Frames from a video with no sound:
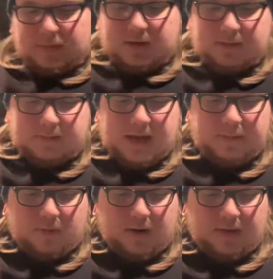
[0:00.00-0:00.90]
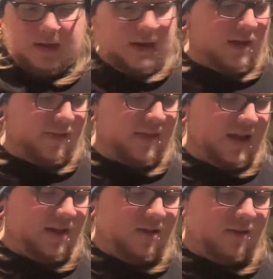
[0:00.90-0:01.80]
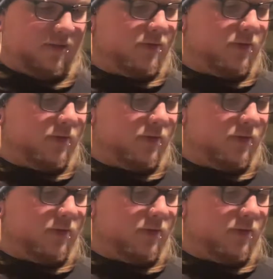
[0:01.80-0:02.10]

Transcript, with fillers: Some tape around that, got that off.